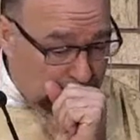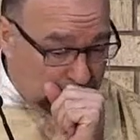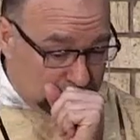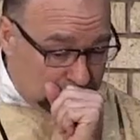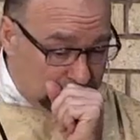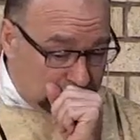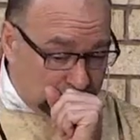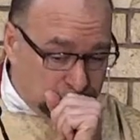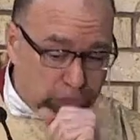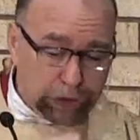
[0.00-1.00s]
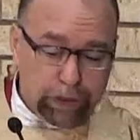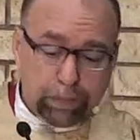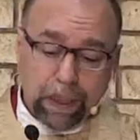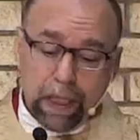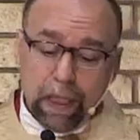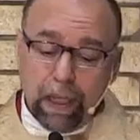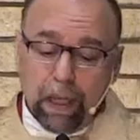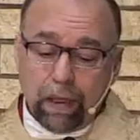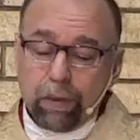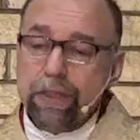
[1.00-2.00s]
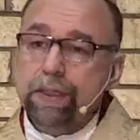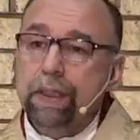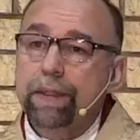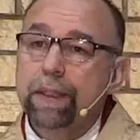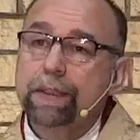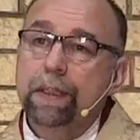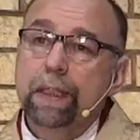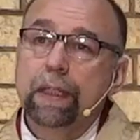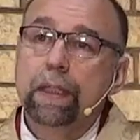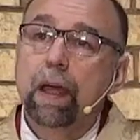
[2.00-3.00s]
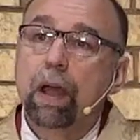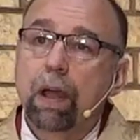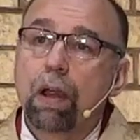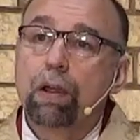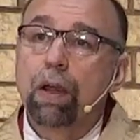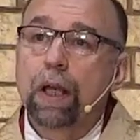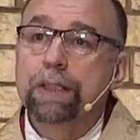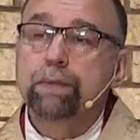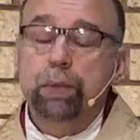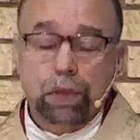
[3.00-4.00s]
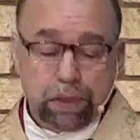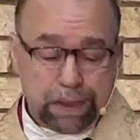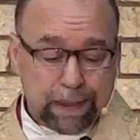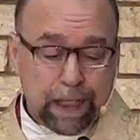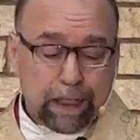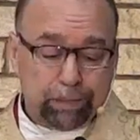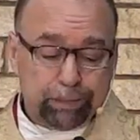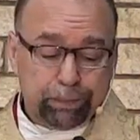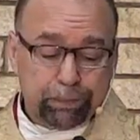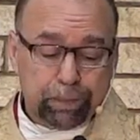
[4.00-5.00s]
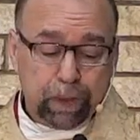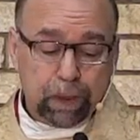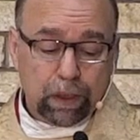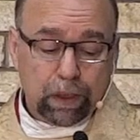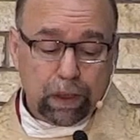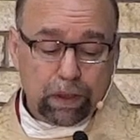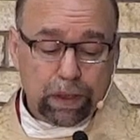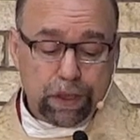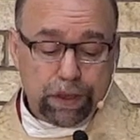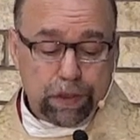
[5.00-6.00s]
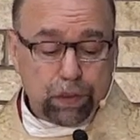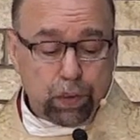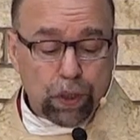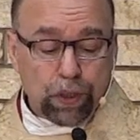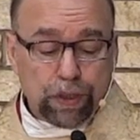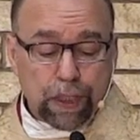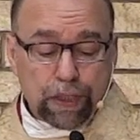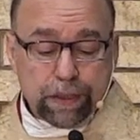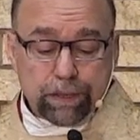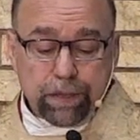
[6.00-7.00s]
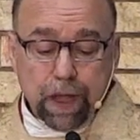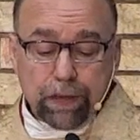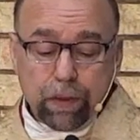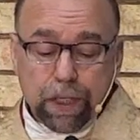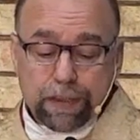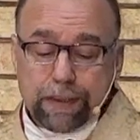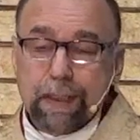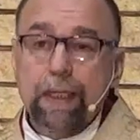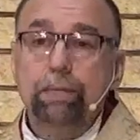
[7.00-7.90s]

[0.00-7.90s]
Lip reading: Excuse me. And we see this in our gospel today. Jesus' words, as the Father has sent